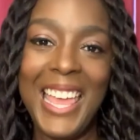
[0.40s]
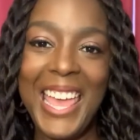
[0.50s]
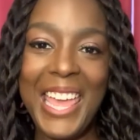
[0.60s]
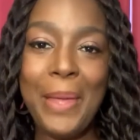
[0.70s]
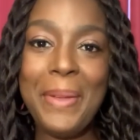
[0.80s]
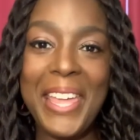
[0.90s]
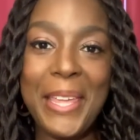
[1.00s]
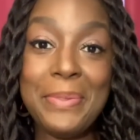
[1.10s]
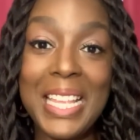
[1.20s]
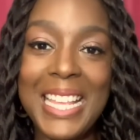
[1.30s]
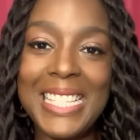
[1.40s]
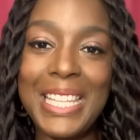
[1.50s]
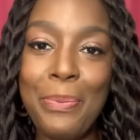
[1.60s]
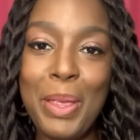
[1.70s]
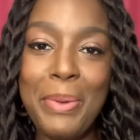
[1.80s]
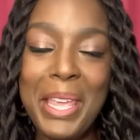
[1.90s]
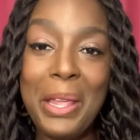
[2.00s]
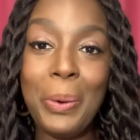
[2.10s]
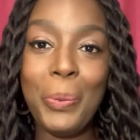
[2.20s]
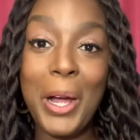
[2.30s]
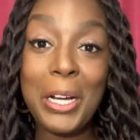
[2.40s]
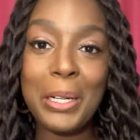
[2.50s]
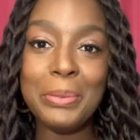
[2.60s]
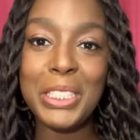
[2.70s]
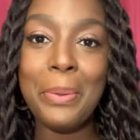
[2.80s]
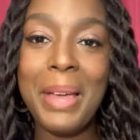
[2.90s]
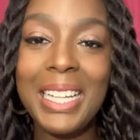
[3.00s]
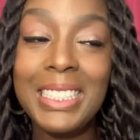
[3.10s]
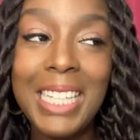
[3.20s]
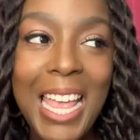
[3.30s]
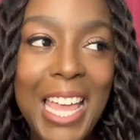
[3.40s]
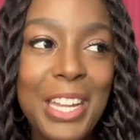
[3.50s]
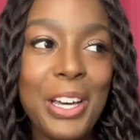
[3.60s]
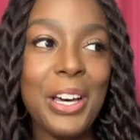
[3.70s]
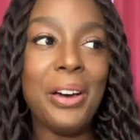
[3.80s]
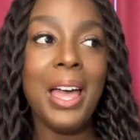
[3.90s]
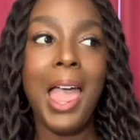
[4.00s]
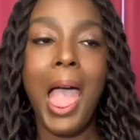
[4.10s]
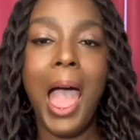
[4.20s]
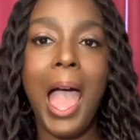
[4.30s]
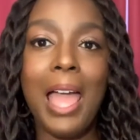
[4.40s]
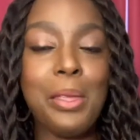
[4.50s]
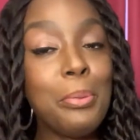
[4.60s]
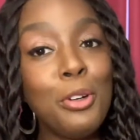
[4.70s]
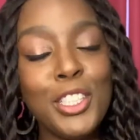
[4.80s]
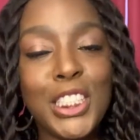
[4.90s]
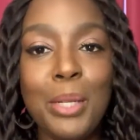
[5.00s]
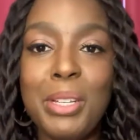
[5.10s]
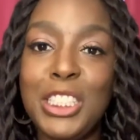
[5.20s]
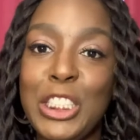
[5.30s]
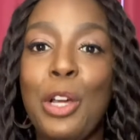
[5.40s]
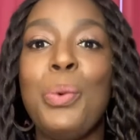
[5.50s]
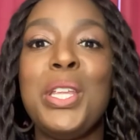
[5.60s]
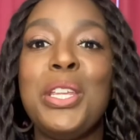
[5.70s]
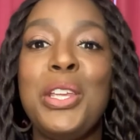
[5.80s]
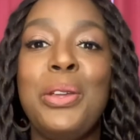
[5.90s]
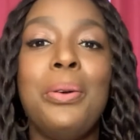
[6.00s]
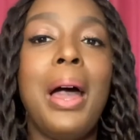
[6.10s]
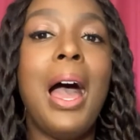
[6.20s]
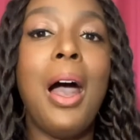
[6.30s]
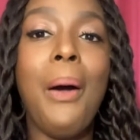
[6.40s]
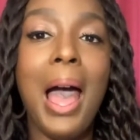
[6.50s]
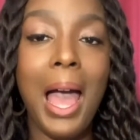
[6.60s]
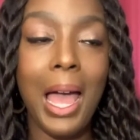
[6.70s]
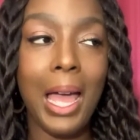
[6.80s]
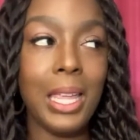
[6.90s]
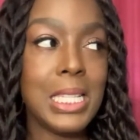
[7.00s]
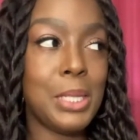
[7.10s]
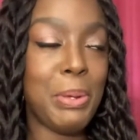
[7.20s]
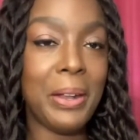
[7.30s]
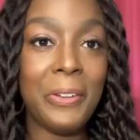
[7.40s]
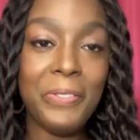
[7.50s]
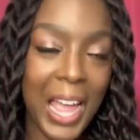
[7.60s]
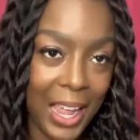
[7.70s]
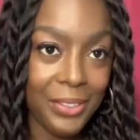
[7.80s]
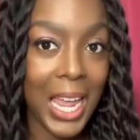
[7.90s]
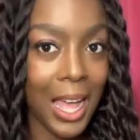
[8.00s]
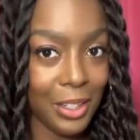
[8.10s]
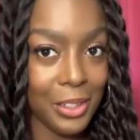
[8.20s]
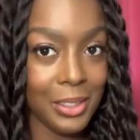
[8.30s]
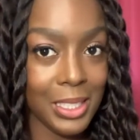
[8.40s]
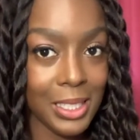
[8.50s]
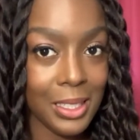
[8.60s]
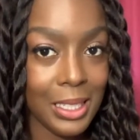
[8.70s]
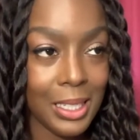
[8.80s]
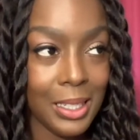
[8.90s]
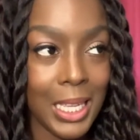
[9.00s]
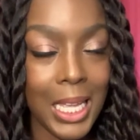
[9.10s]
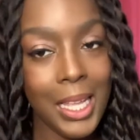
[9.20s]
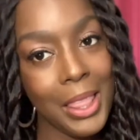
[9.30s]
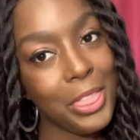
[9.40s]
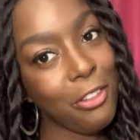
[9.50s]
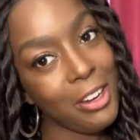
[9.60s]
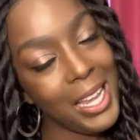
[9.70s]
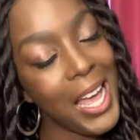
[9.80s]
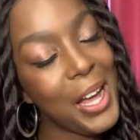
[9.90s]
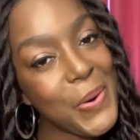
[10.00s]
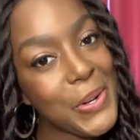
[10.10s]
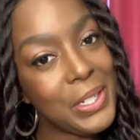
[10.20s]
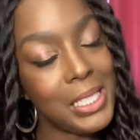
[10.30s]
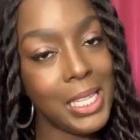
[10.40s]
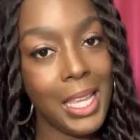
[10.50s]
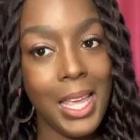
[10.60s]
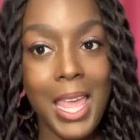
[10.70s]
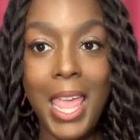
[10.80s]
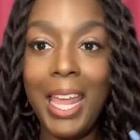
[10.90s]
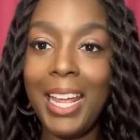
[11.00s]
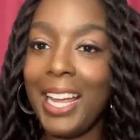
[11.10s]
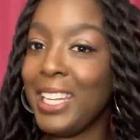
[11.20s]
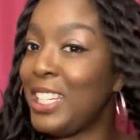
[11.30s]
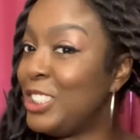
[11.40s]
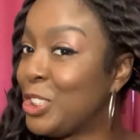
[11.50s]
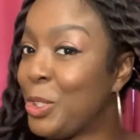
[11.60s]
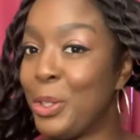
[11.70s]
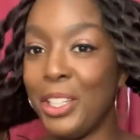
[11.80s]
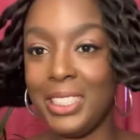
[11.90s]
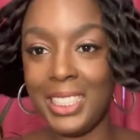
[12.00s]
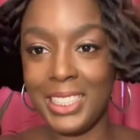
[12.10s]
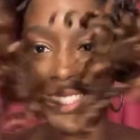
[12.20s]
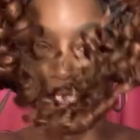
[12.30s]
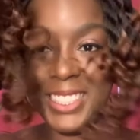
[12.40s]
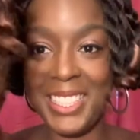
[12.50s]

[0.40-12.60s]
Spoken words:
Hey babes, it's Deme B. Welcome to my channel. I am going to be showing you how I spent $5, 3 hours, and I got these gorgeous